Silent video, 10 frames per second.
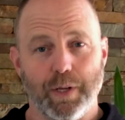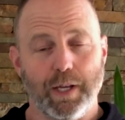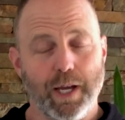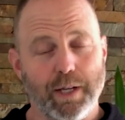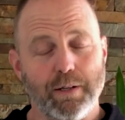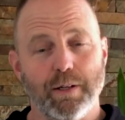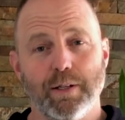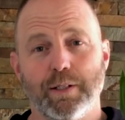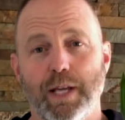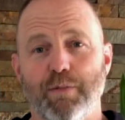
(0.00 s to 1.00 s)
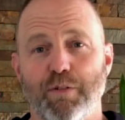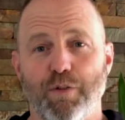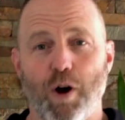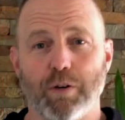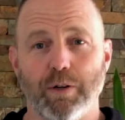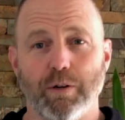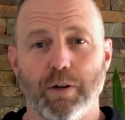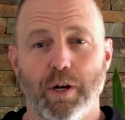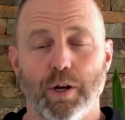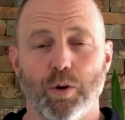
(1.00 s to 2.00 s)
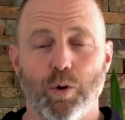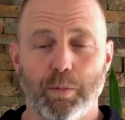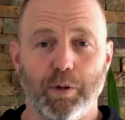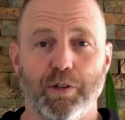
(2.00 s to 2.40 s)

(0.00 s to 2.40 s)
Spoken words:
Again, David Faulkner, criminal